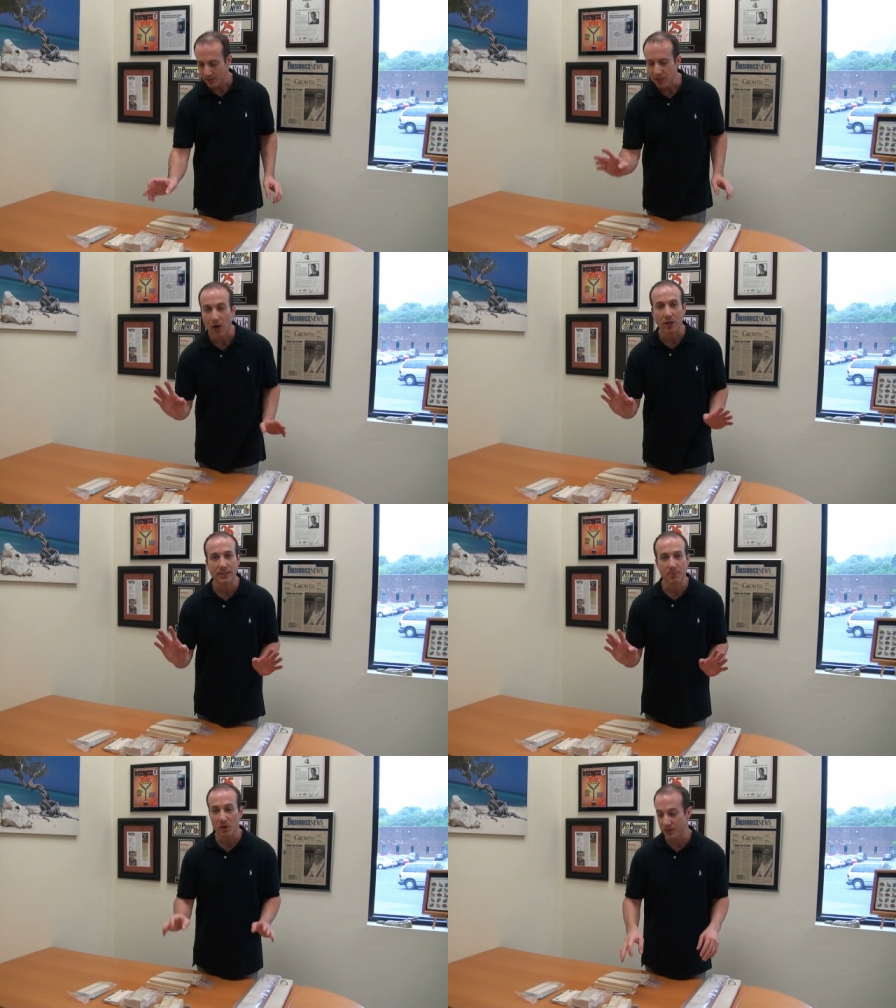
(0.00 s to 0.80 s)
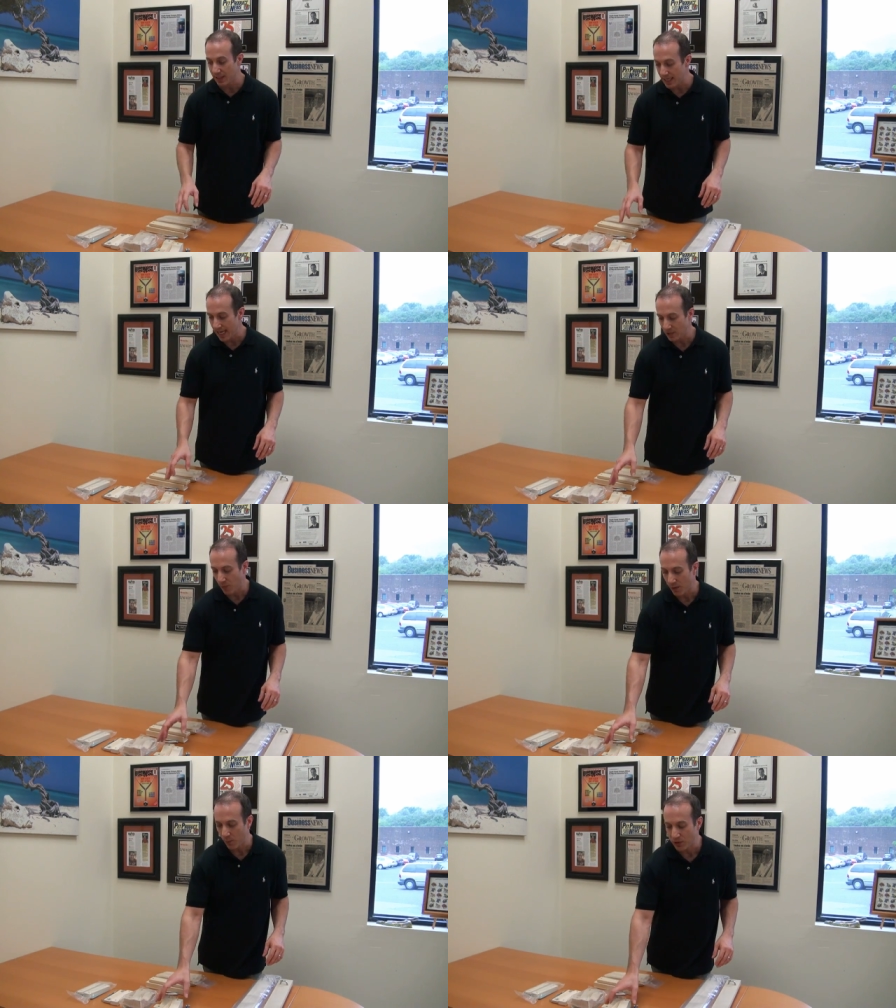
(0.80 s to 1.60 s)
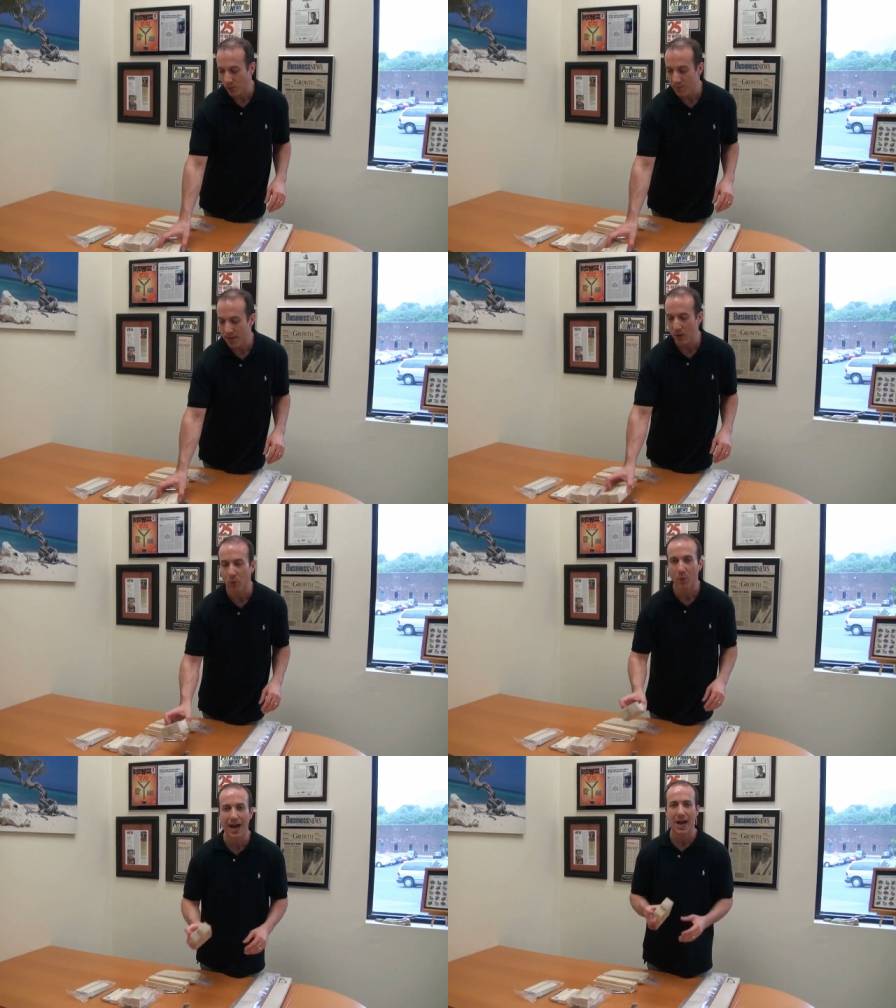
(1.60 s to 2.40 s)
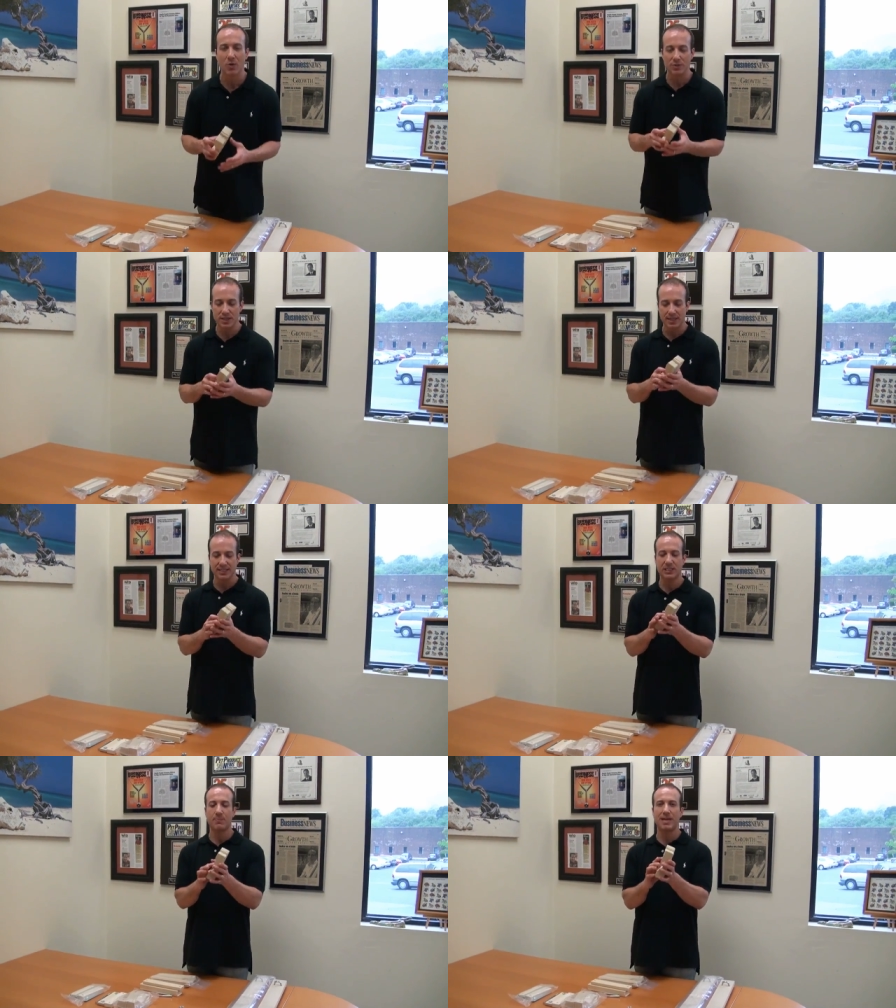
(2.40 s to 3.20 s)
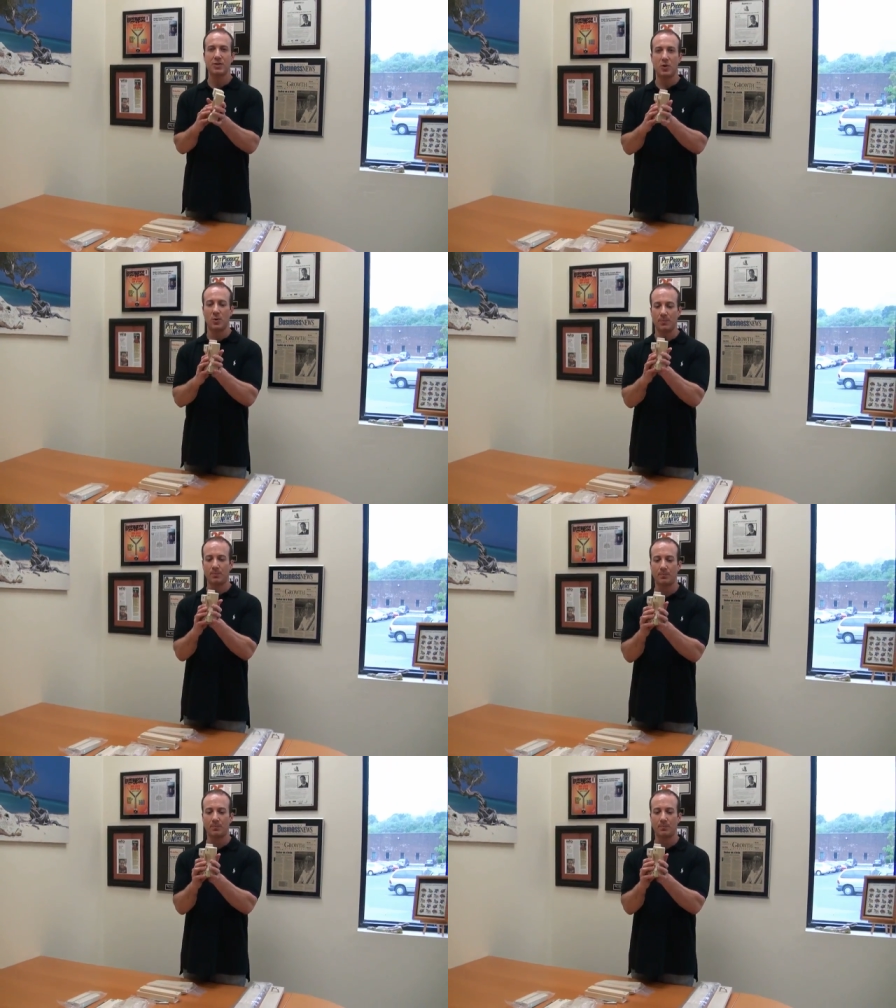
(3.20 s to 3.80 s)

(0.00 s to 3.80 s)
So let's move to the next one, which would be a round spindle.